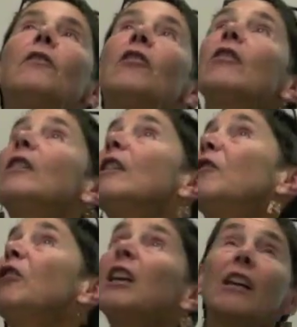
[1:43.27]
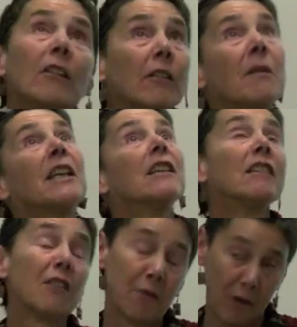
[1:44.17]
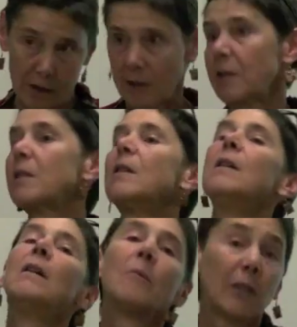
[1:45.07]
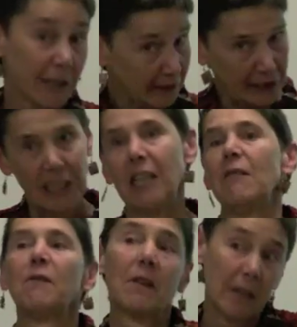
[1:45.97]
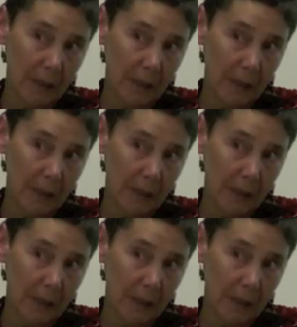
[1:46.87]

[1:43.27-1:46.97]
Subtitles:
to make a difference, please leave.